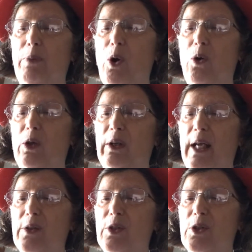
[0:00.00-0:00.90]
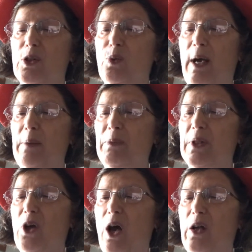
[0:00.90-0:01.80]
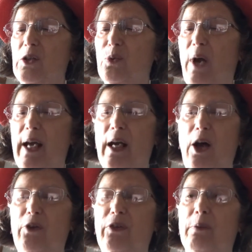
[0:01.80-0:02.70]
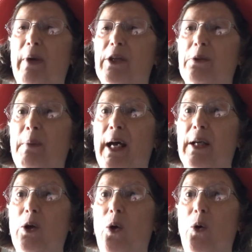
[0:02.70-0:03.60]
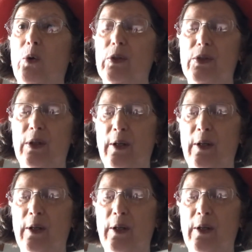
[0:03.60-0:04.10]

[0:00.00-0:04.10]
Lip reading: bold as to swipe the dolls right out from under my nose?